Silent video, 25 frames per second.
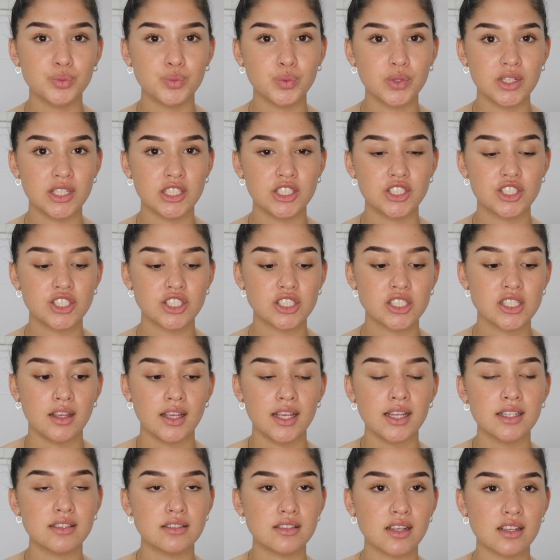which
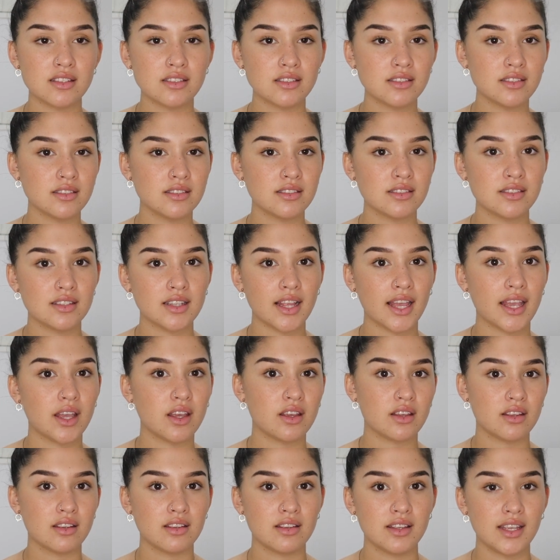it doesn't
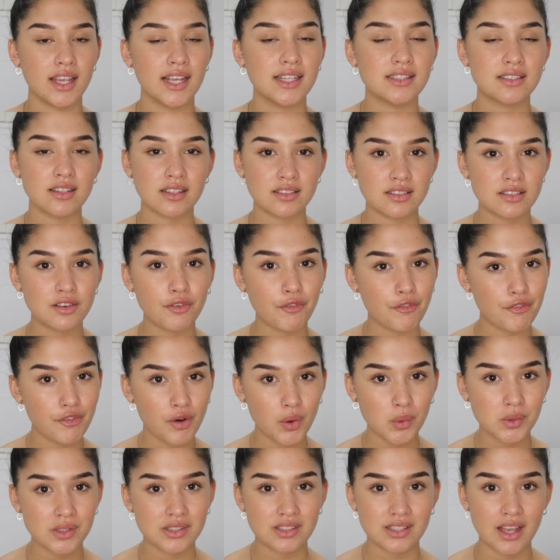like it doesn't
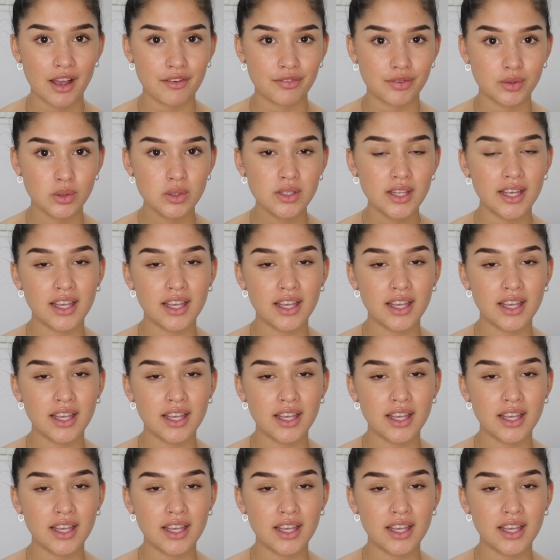fault Zaful.